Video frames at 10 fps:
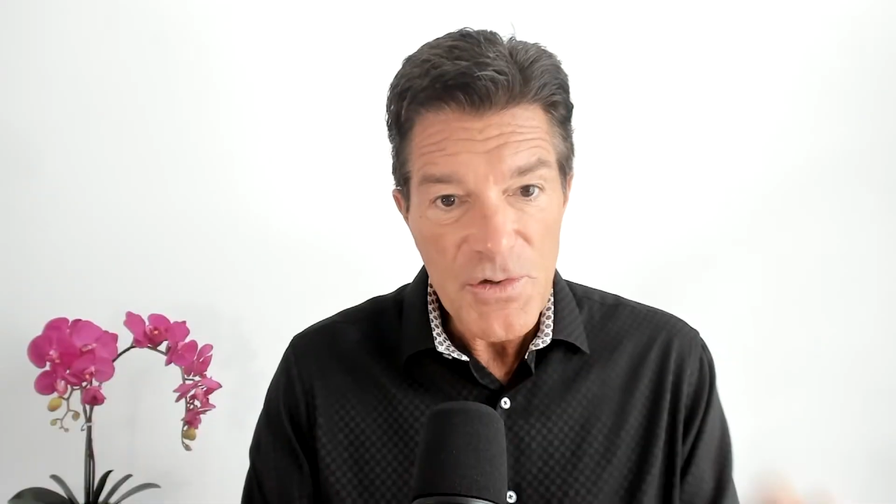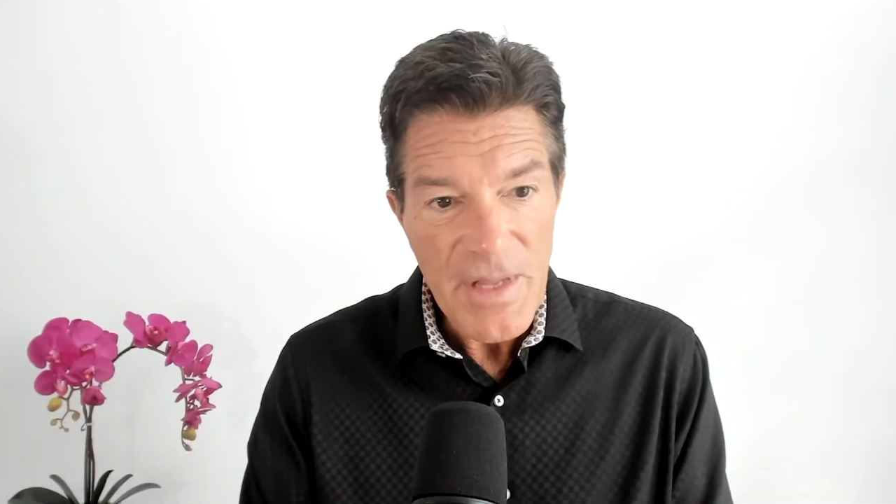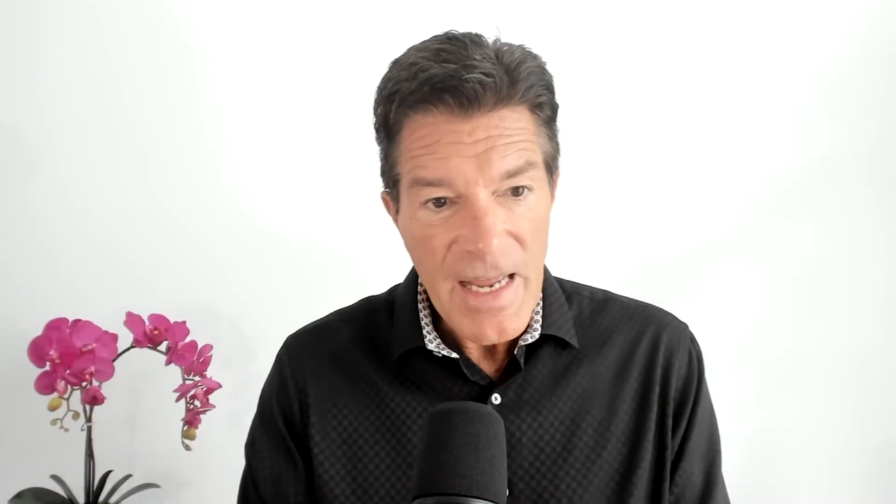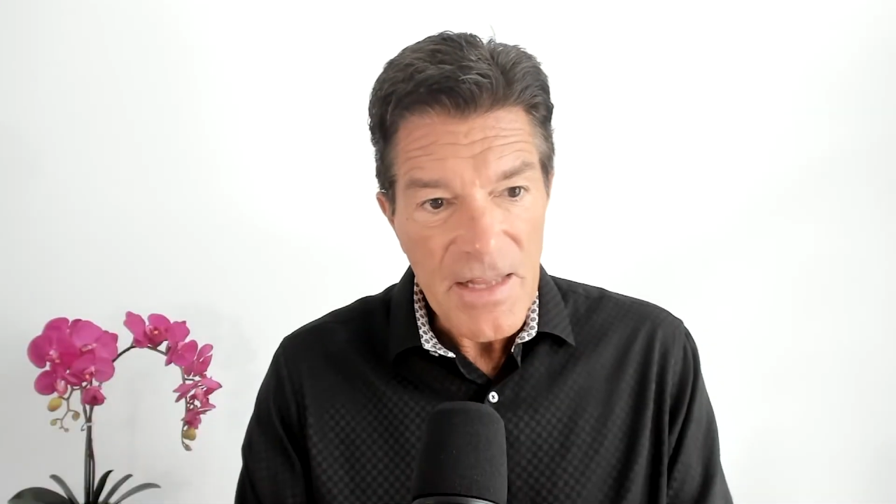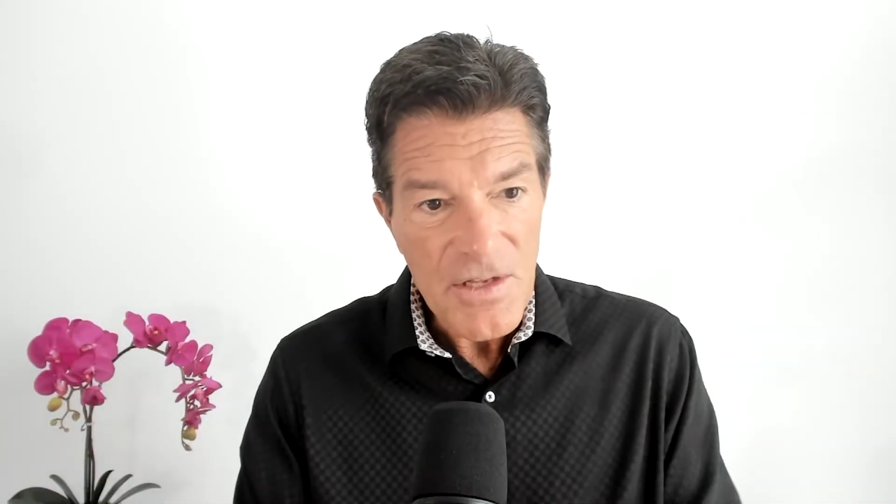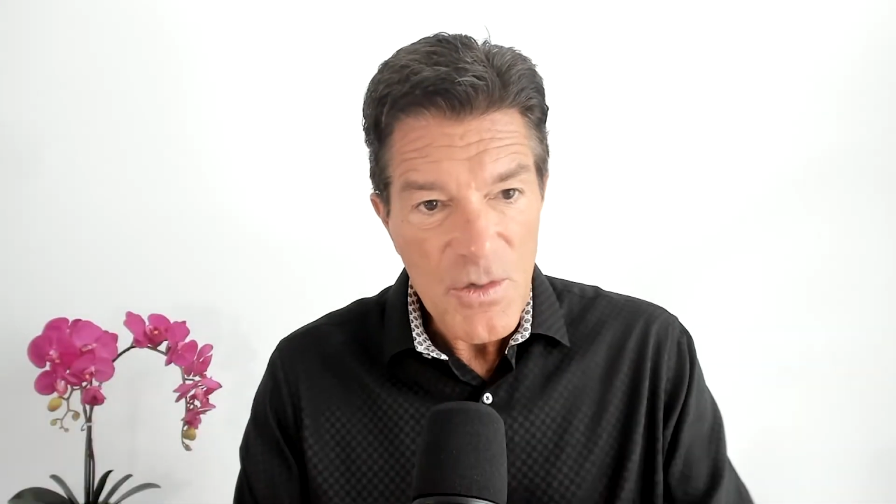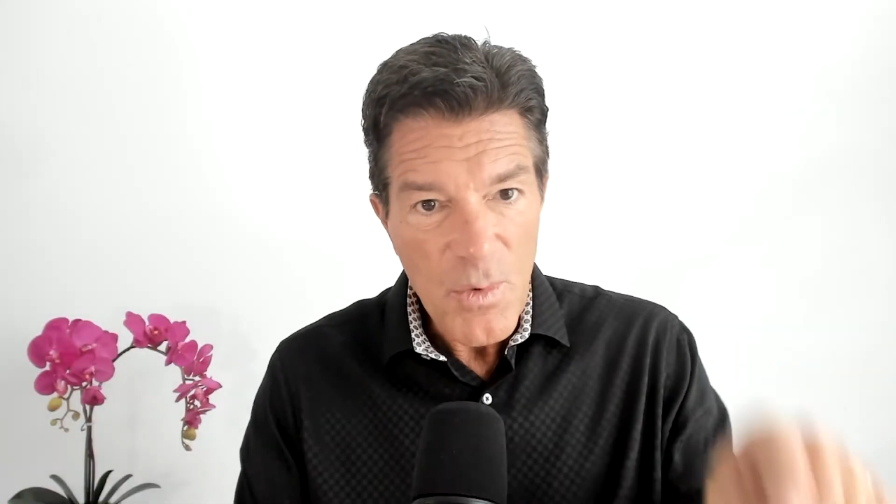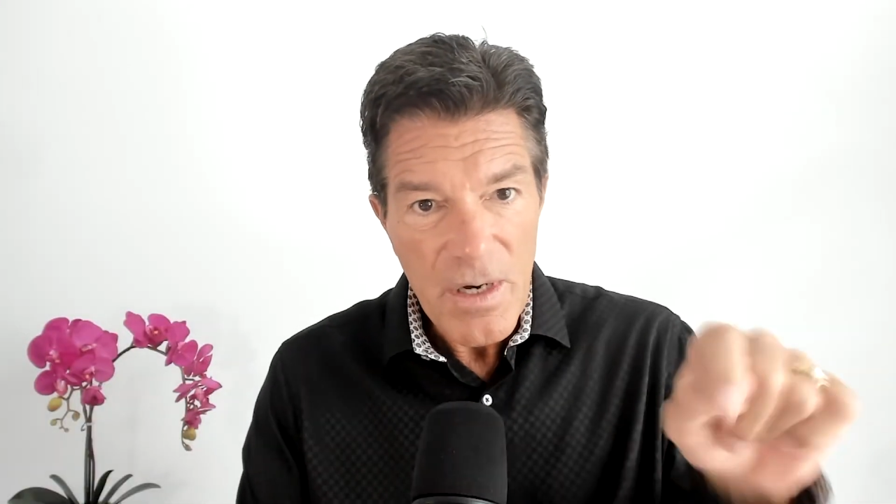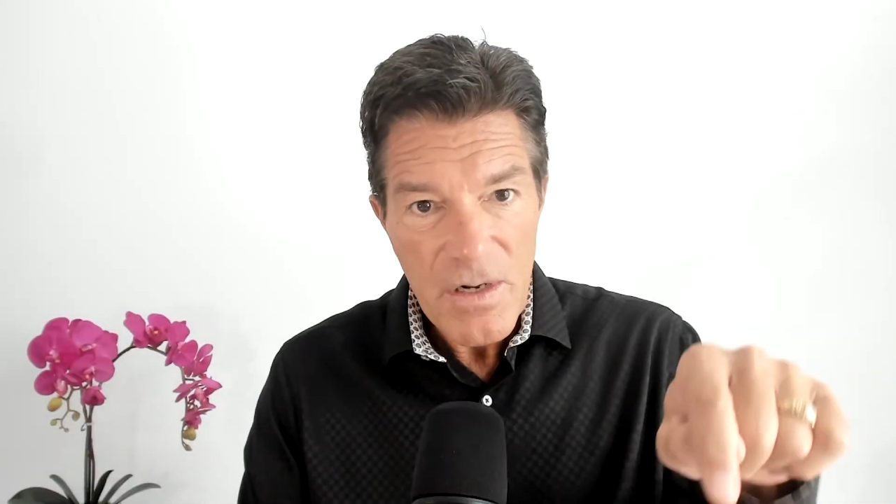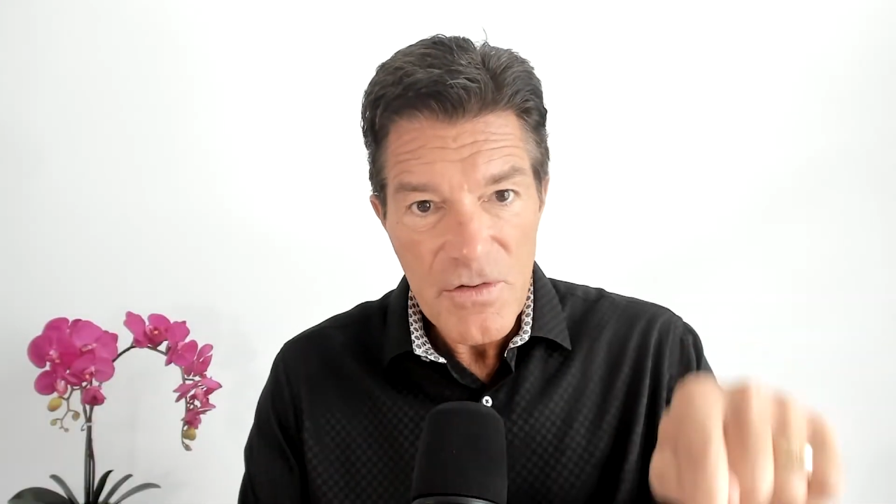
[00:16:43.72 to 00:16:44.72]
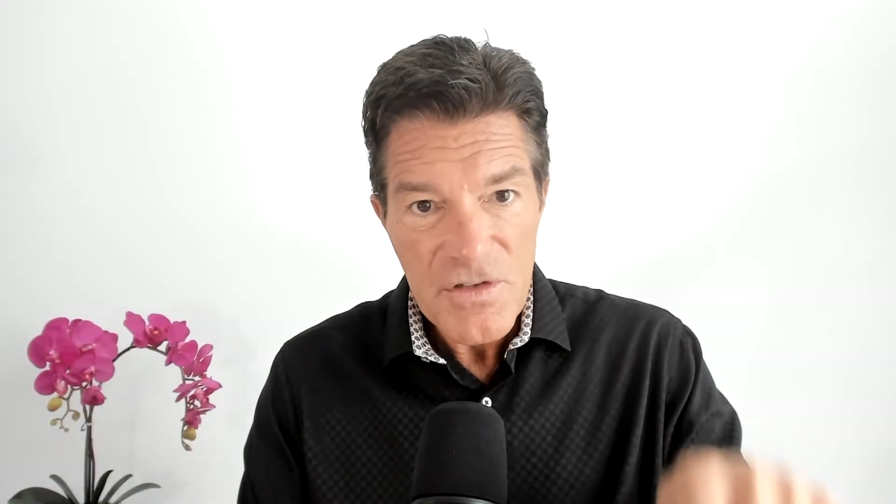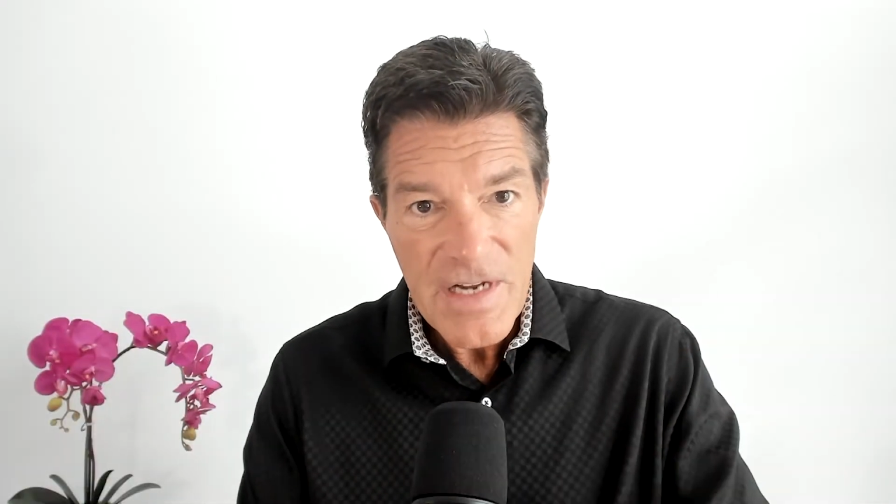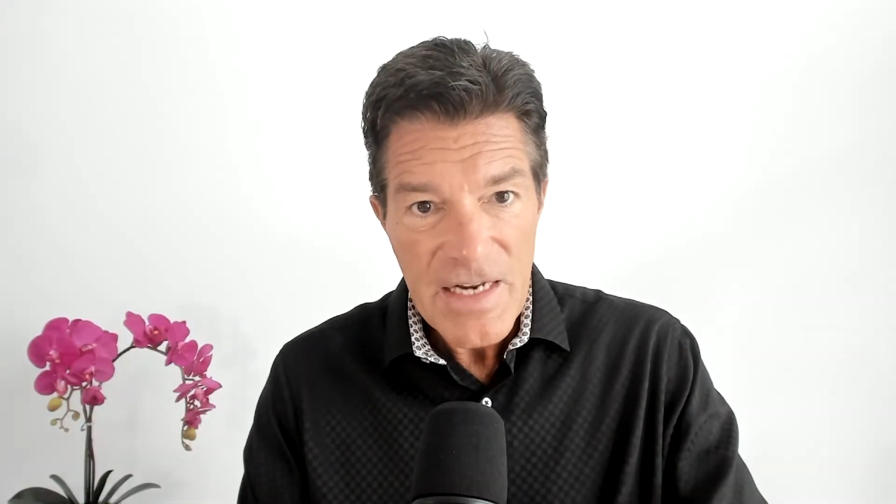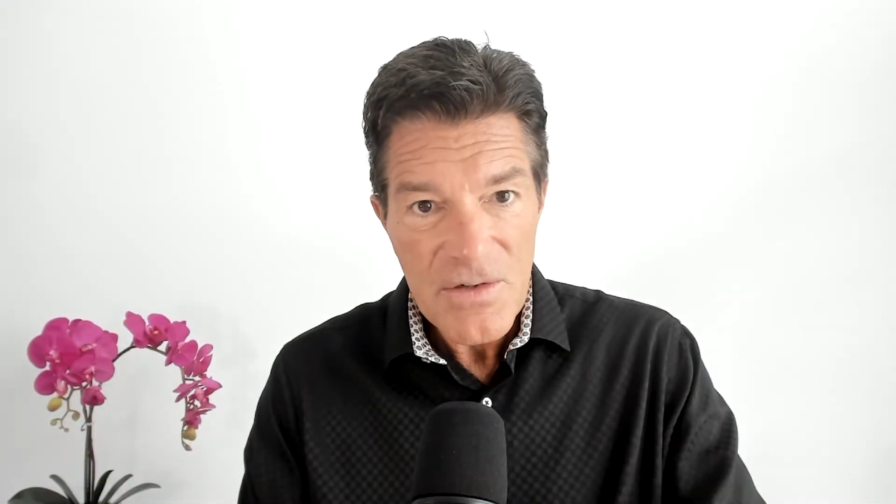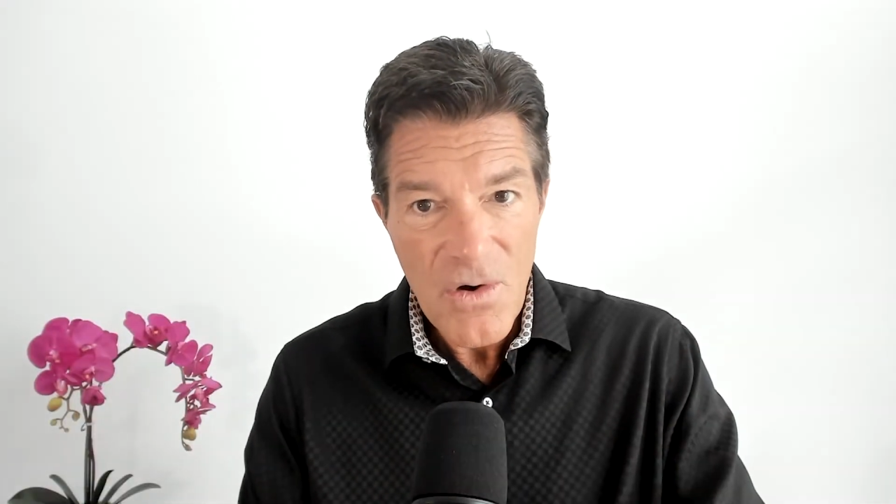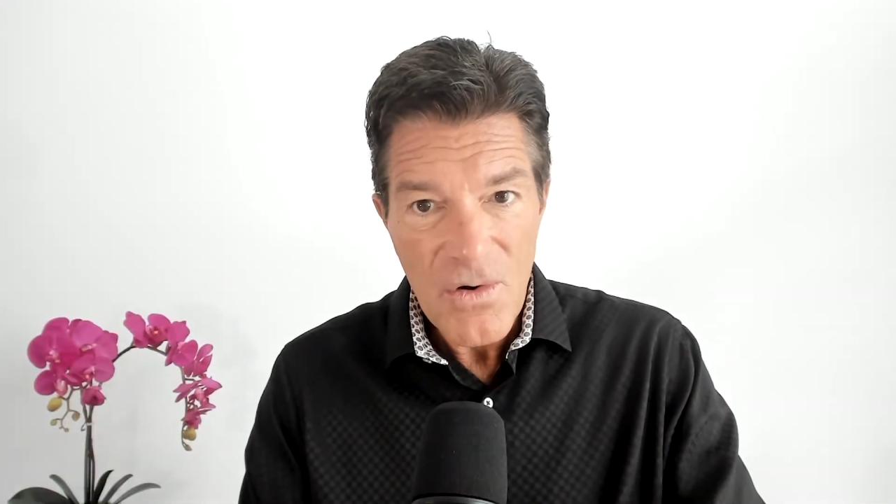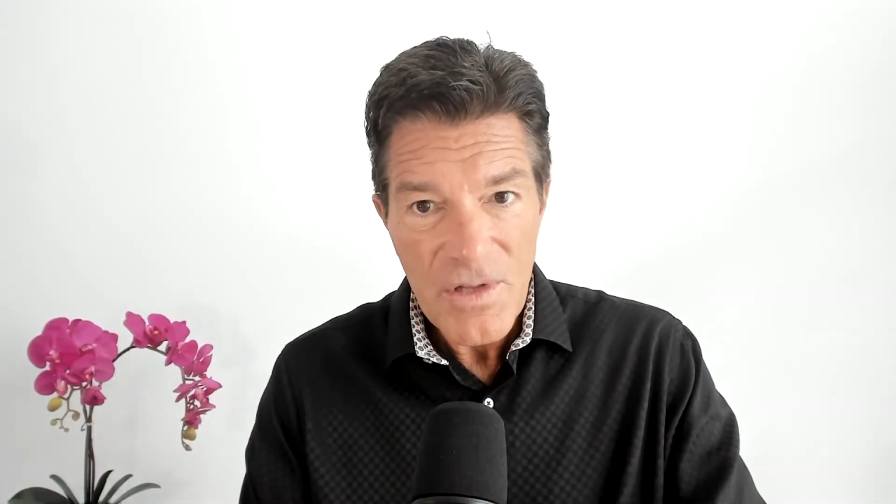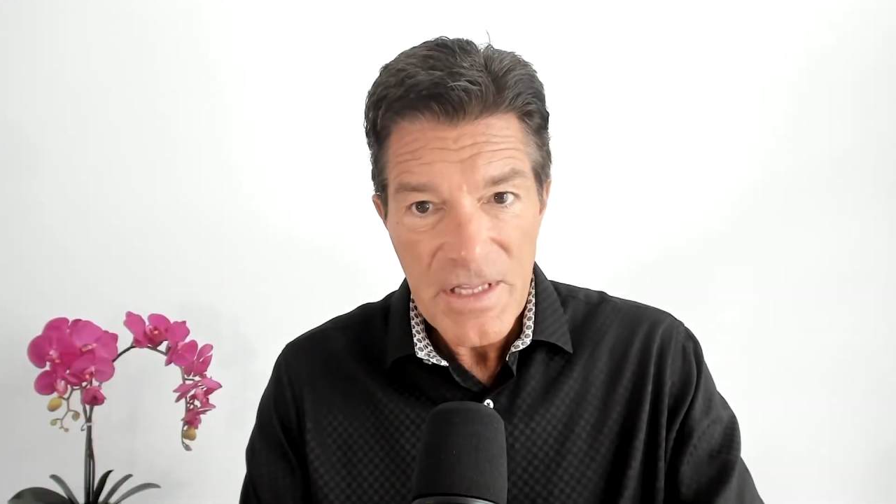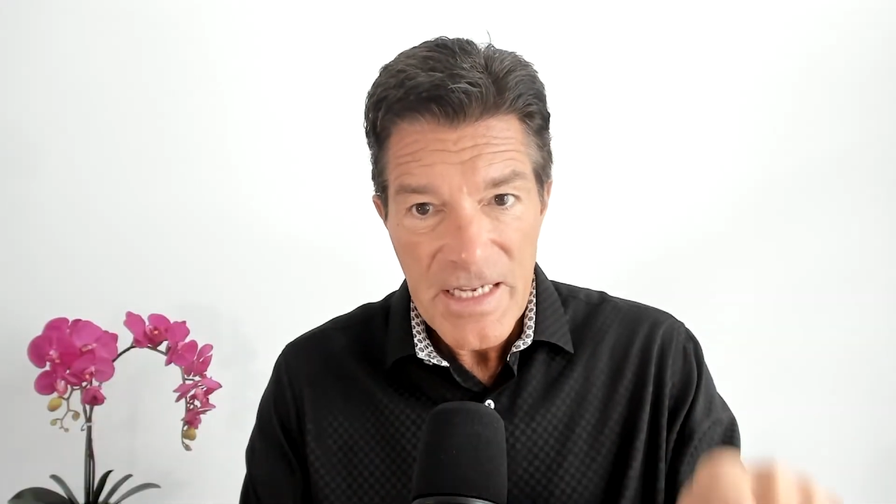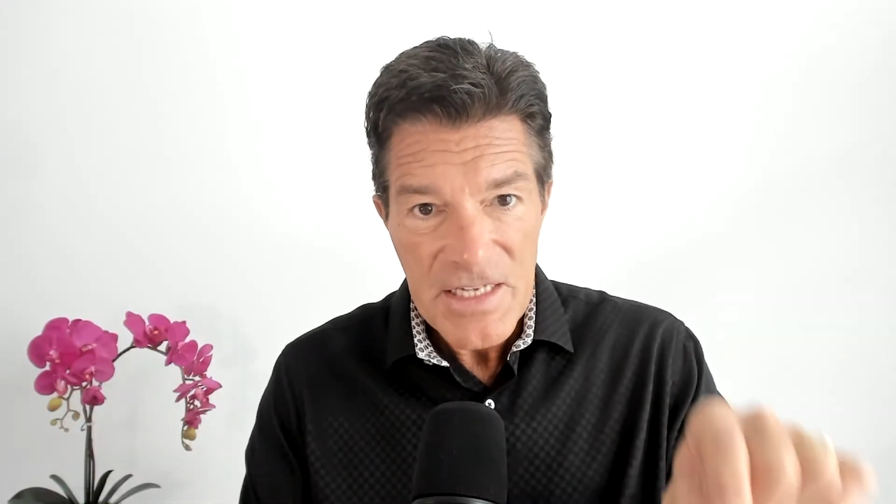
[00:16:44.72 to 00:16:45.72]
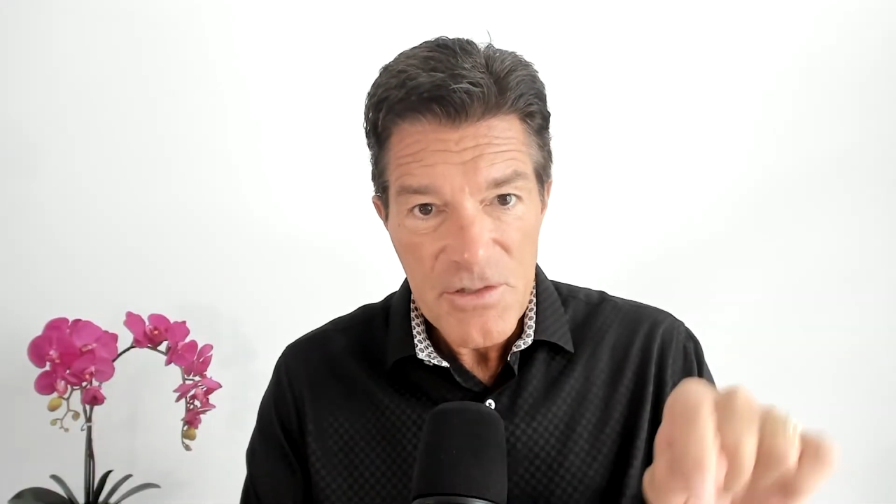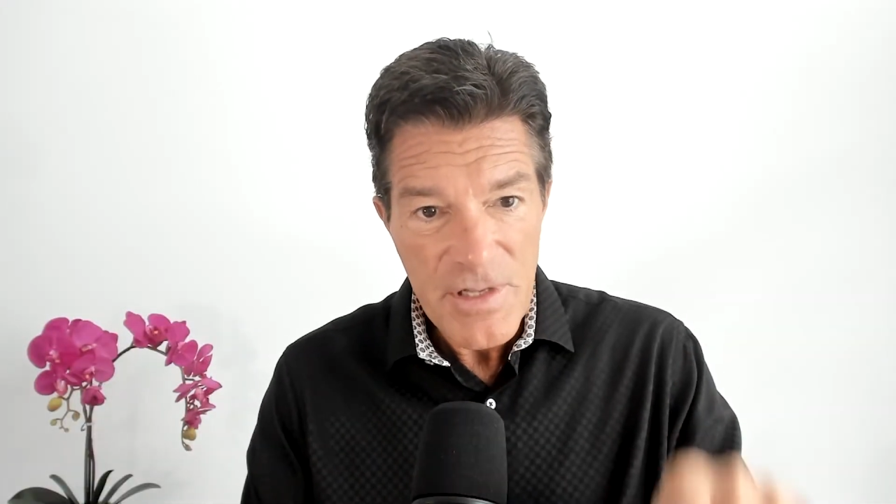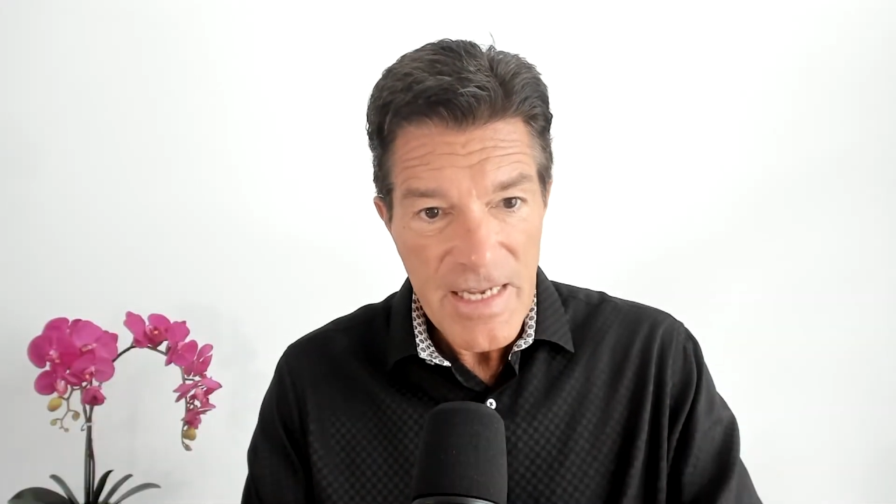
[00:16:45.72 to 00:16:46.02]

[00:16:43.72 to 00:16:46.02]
that, you'd want to understand all the needs or